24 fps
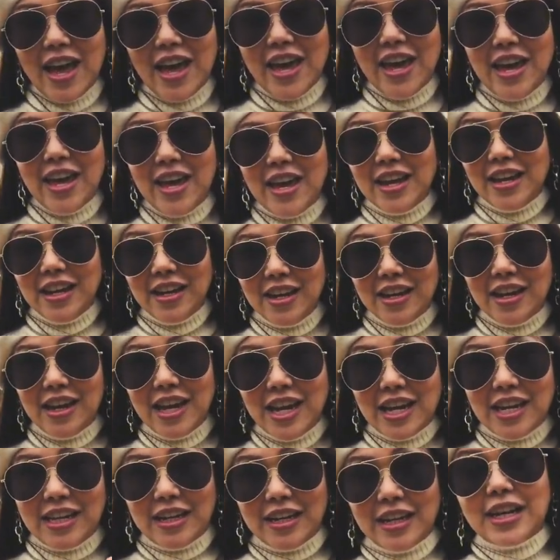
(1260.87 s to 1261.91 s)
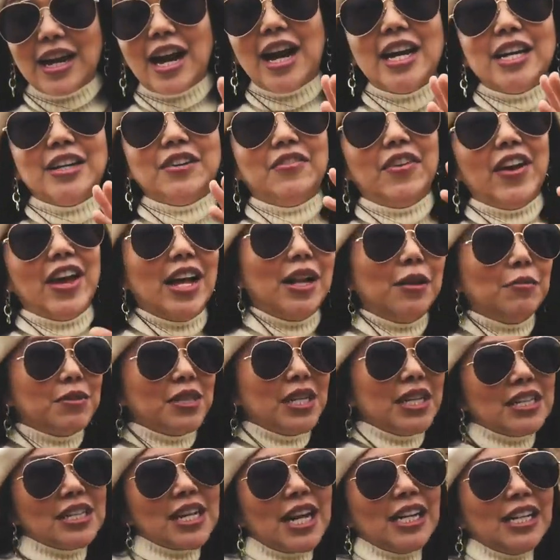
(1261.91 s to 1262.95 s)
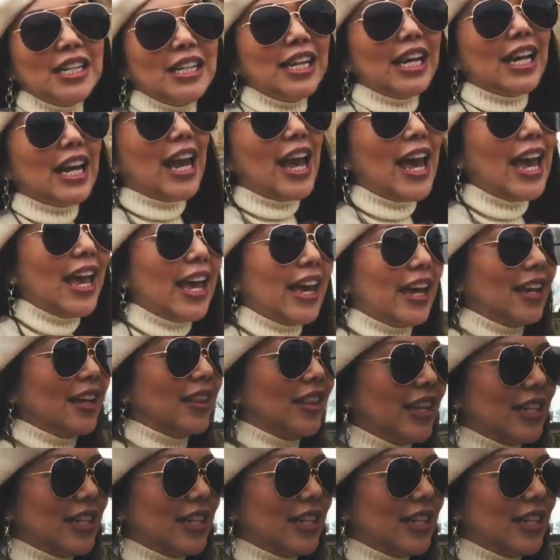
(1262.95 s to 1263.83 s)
and it kind of helps. It's kind of like egg.